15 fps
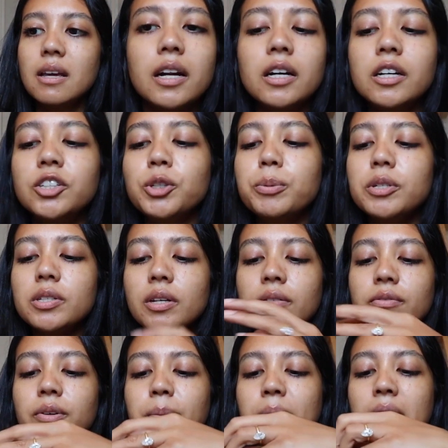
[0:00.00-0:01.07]
Not 100%
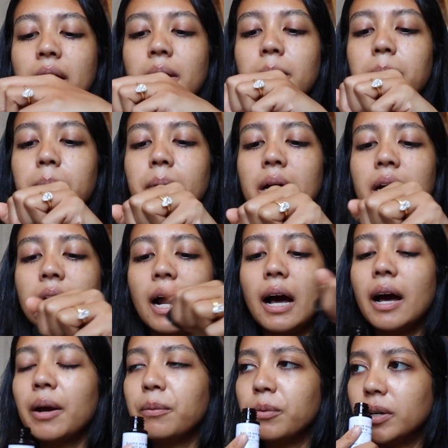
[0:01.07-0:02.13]
for me, but
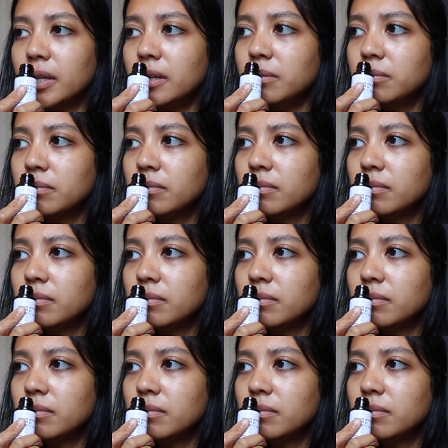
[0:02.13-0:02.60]
I would.